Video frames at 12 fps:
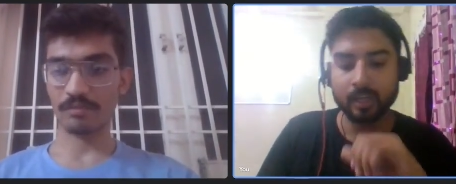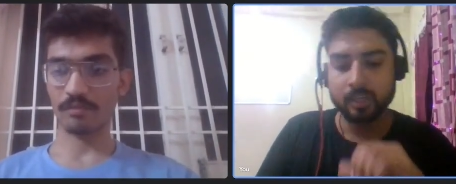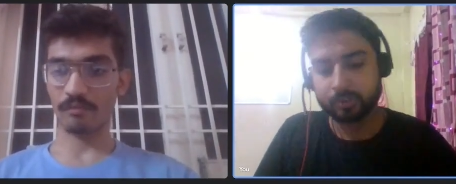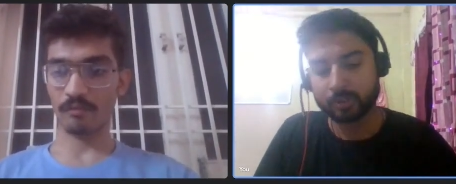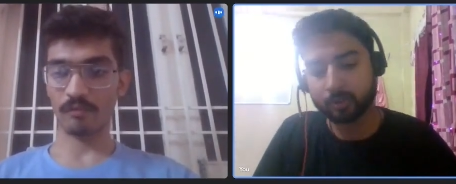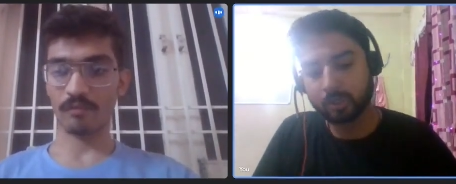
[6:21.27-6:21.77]

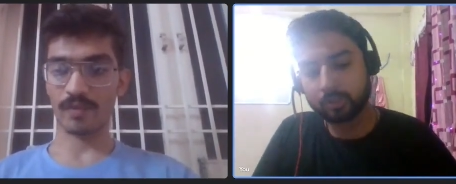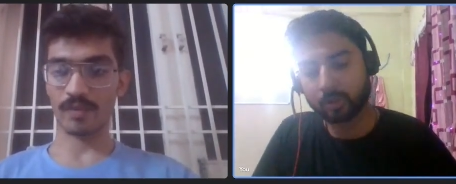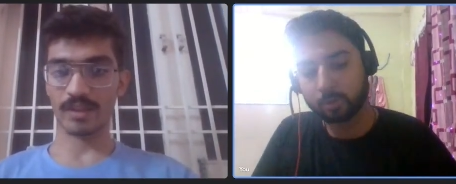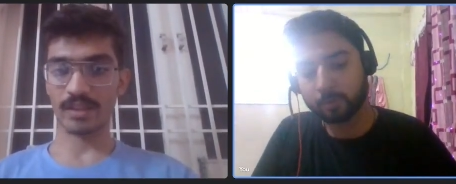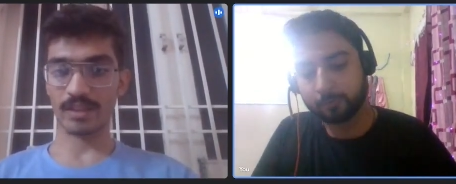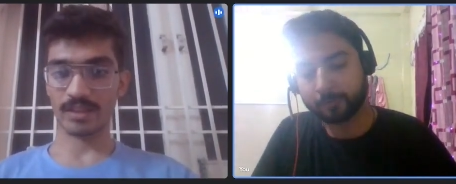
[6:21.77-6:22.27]
Speaker 1: So a
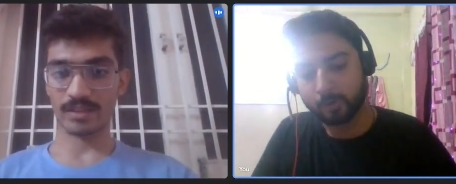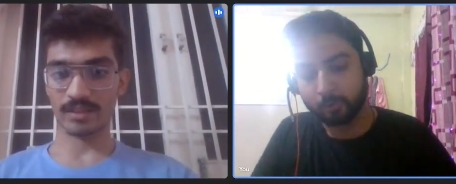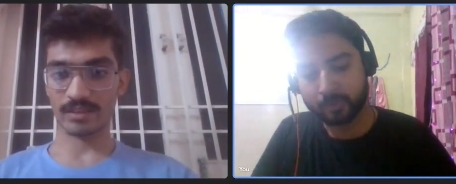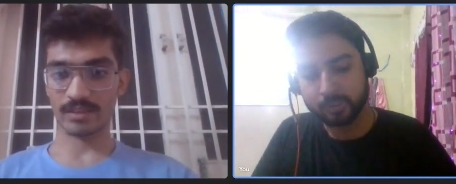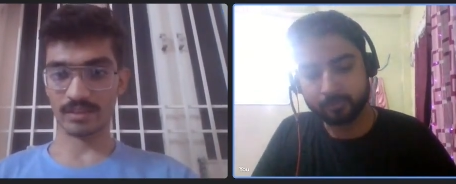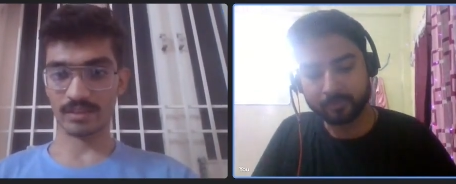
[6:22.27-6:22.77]
lot of
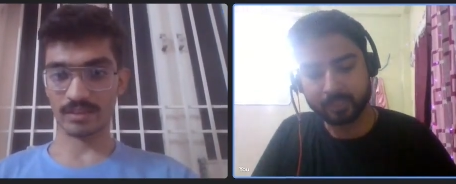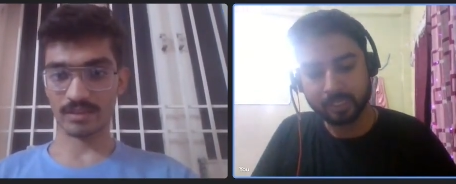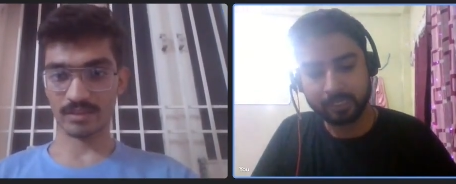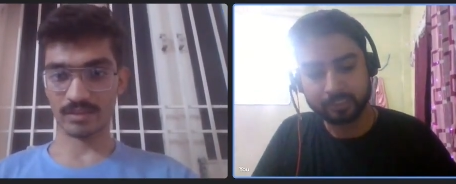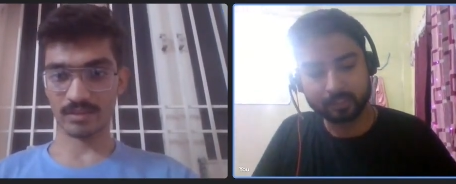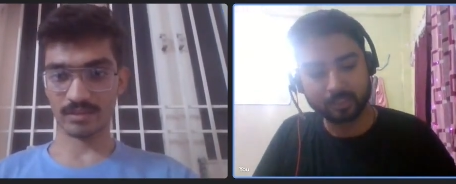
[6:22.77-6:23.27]
problem
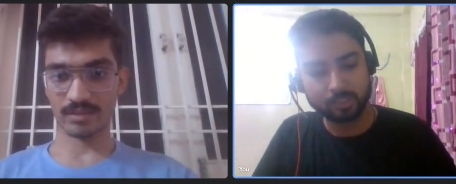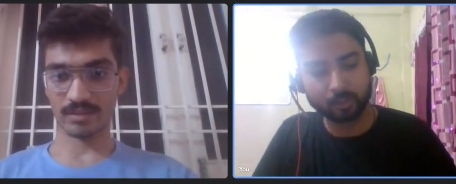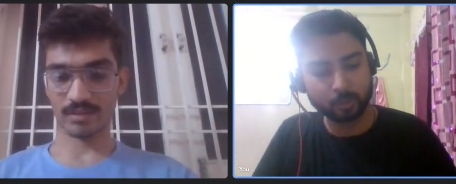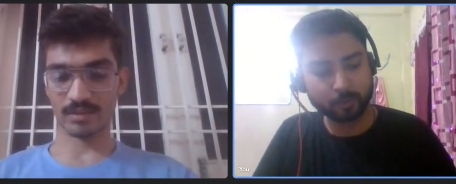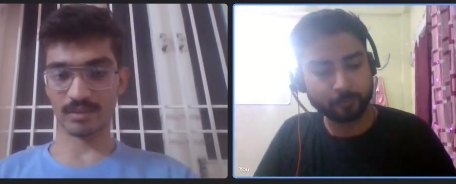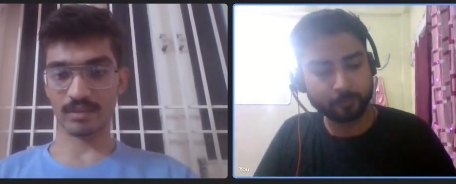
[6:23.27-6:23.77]
that a
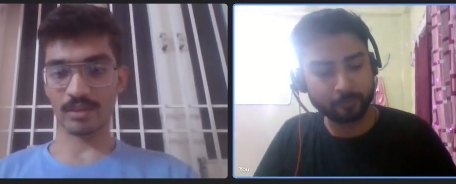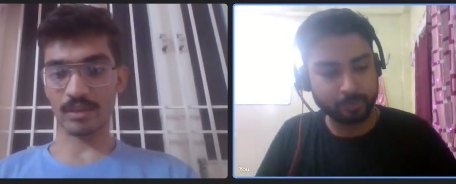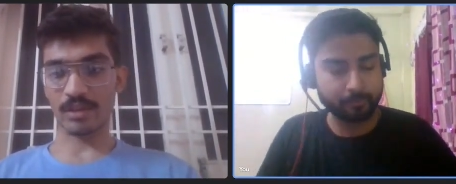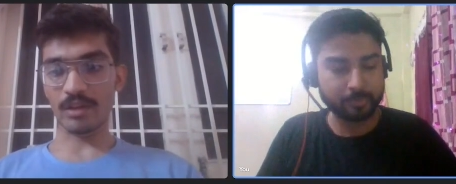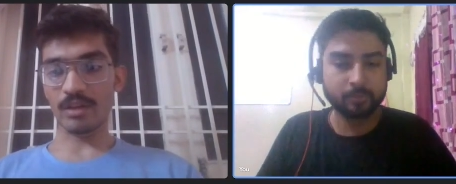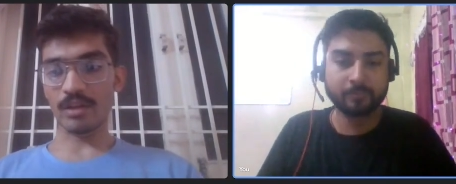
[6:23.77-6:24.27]
lot of
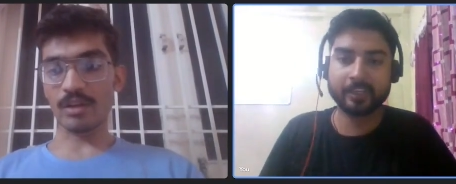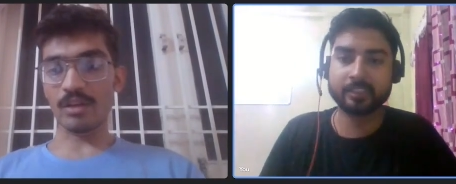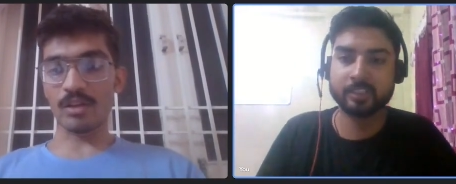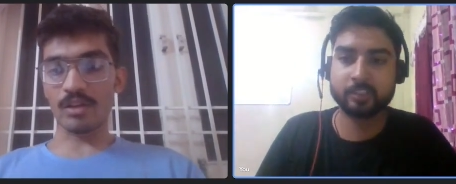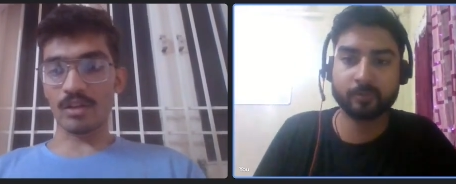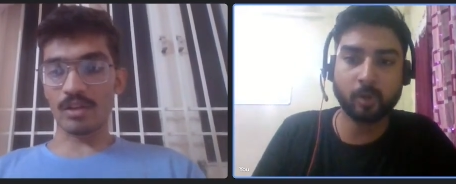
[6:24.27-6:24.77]
people face
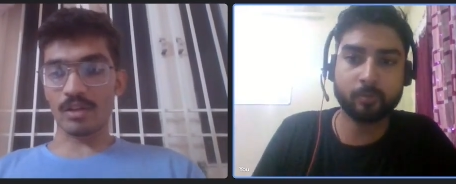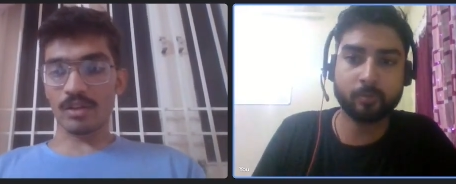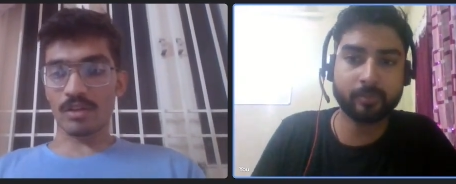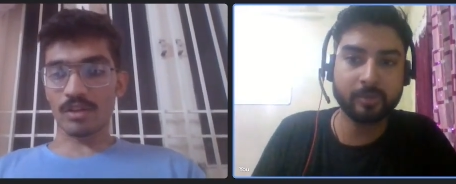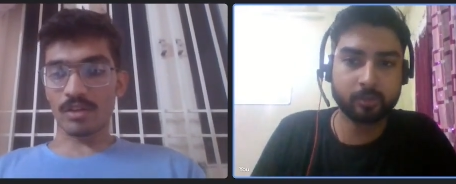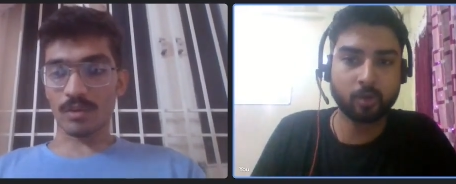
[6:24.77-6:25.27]
this
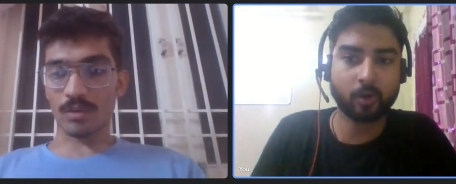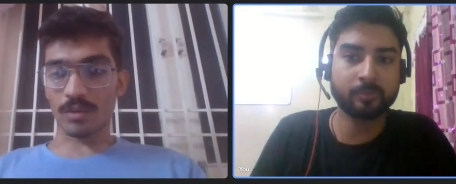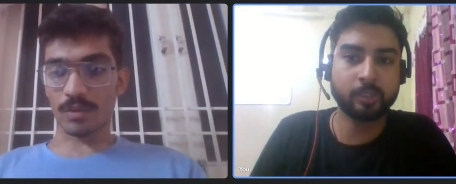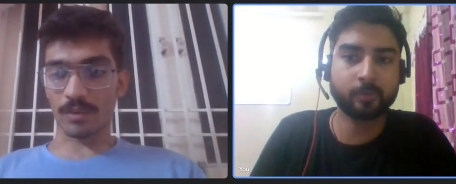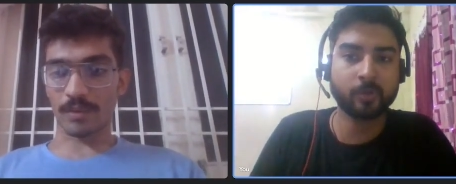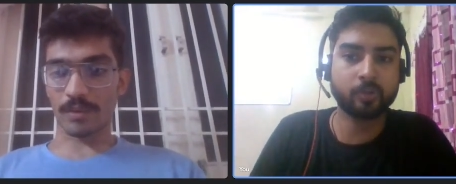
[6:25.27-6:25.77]
problem in
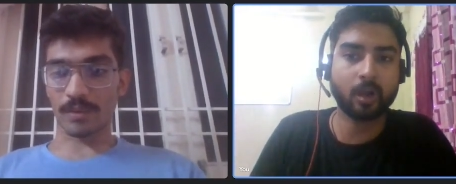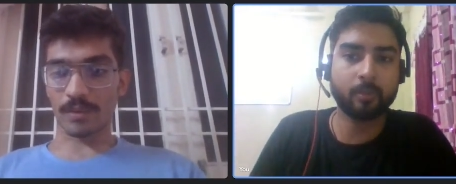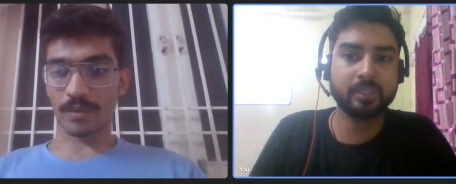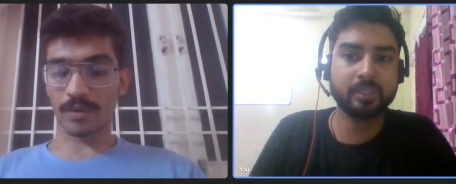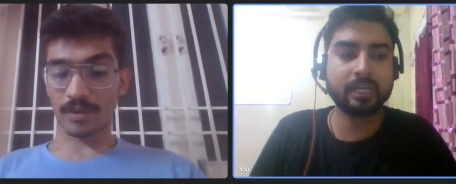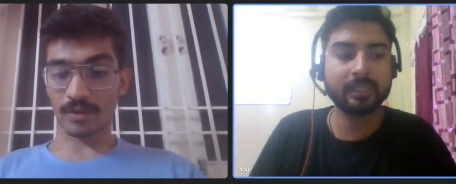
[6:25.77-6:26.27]
competitive
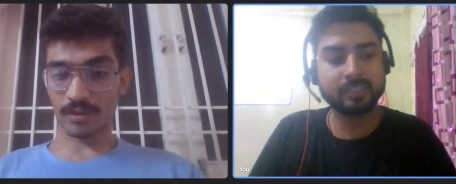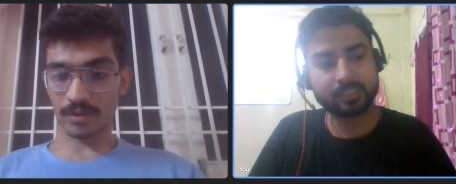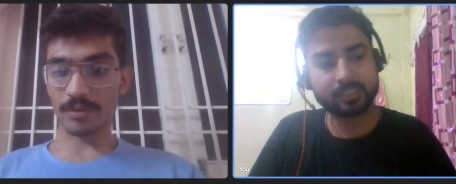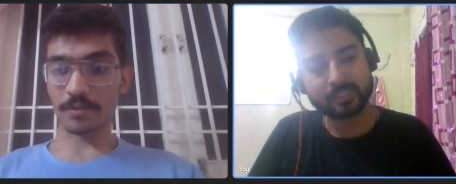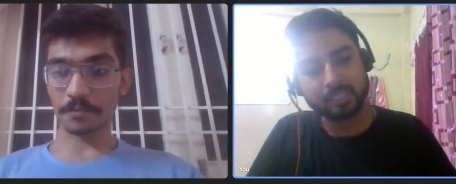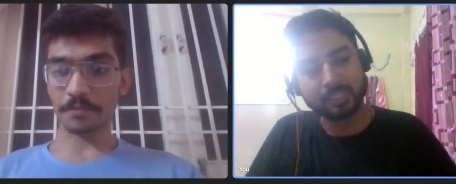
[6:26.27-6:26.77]
programming that they're
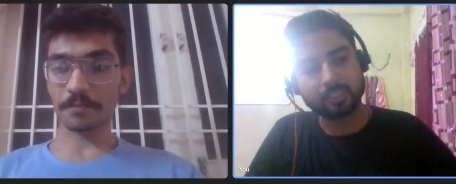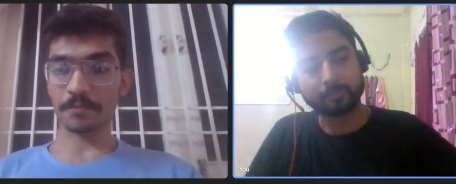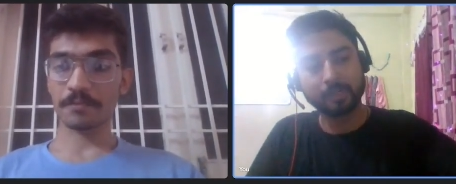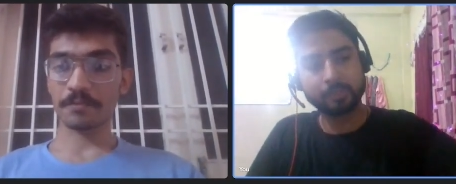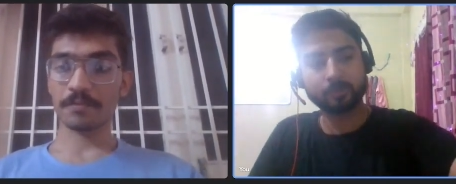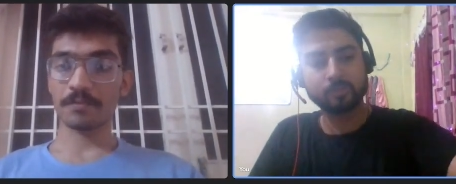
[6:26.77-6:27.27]
stuck in a
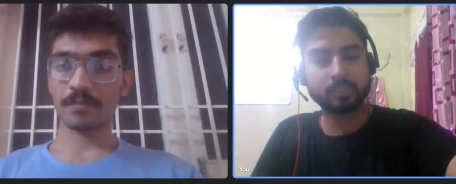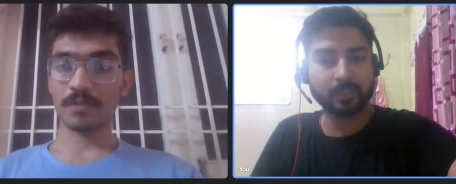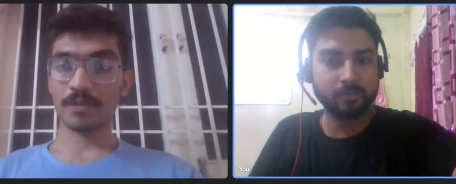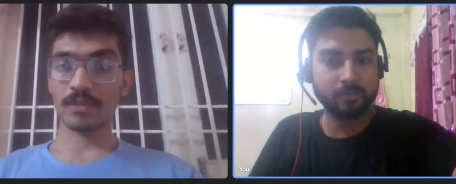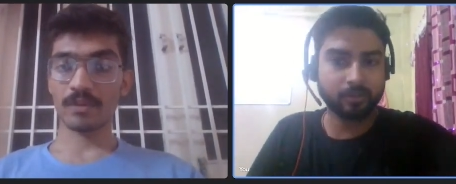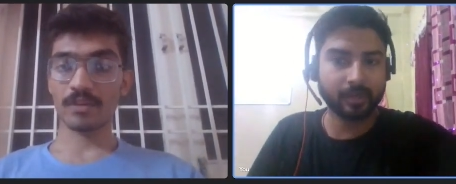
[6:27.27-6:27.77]
particular
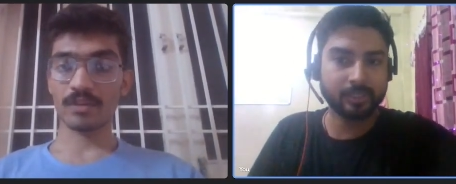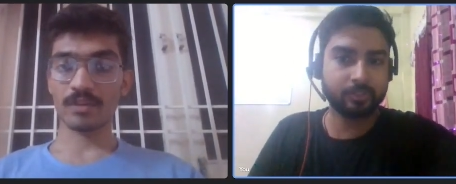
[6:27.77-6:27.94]
level, right?